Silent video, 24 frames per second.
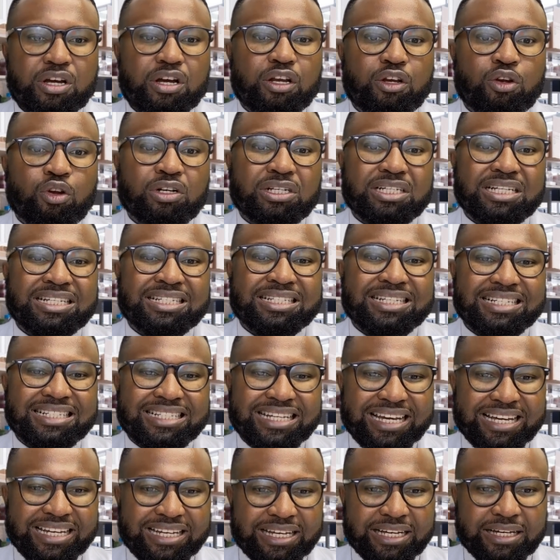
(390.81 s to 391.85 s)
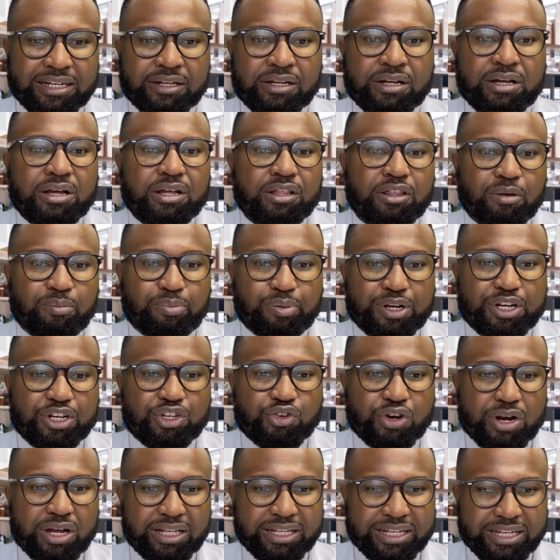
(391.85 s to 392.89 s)
not entertaining the
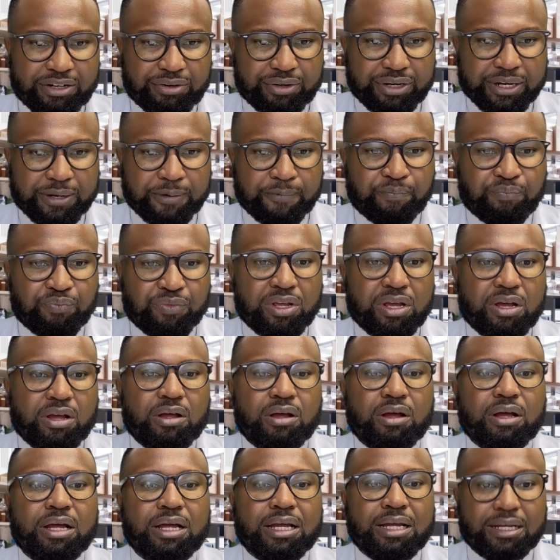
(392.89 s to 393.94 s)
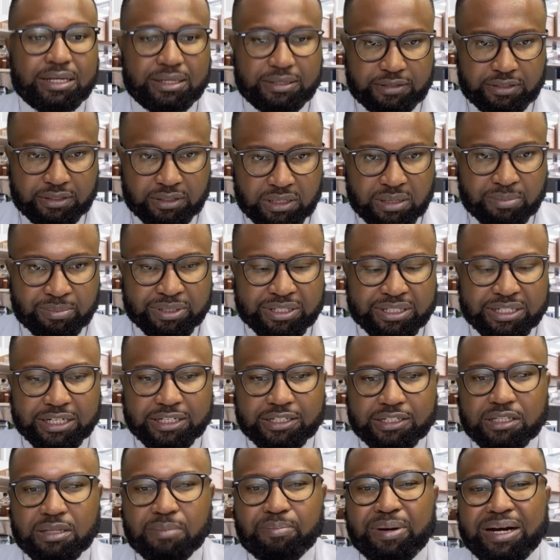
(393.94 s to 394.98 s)
pretrial hearing. Number
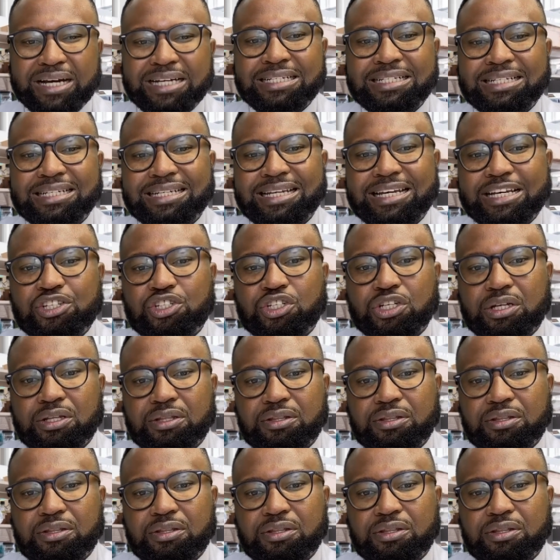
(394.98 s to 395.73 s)
6, the binding nature.